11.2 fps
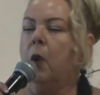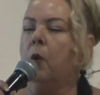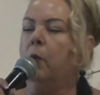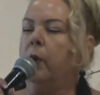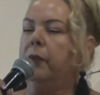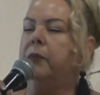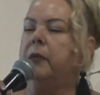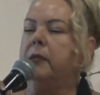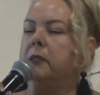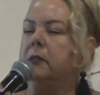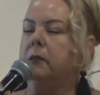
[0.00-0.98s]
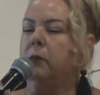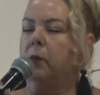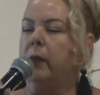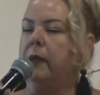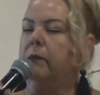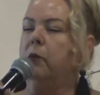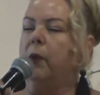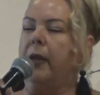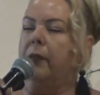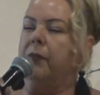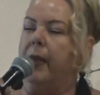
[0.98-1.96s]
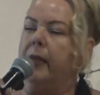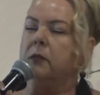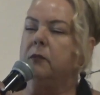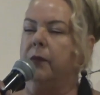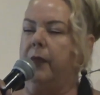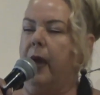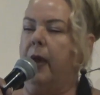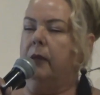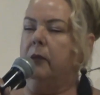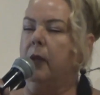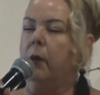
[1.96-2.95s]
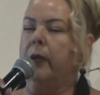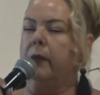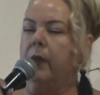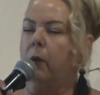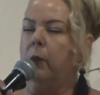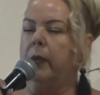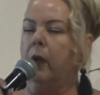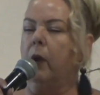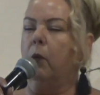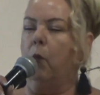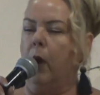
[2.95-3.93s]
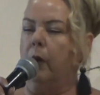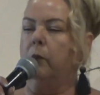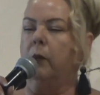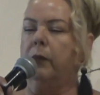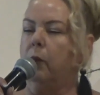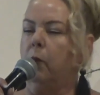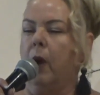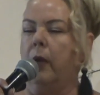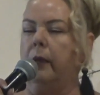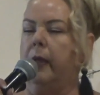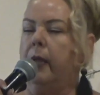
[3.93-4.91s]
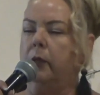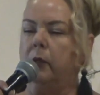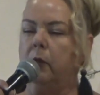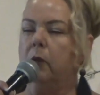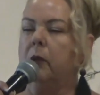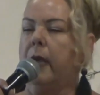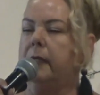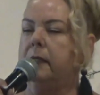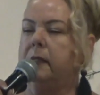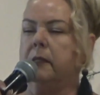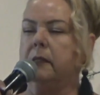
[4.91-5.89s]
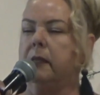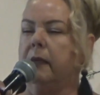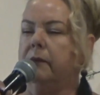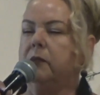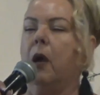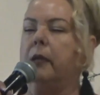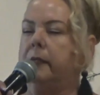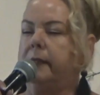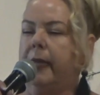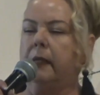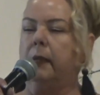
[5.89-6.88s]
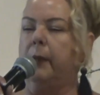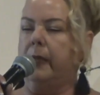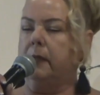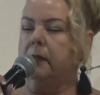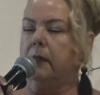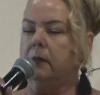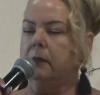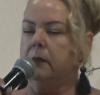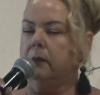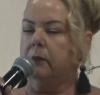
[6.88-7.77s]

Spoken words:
With this, we give great thanks for that, knowing that we are one with the one and utilize these gifts on a daily basis.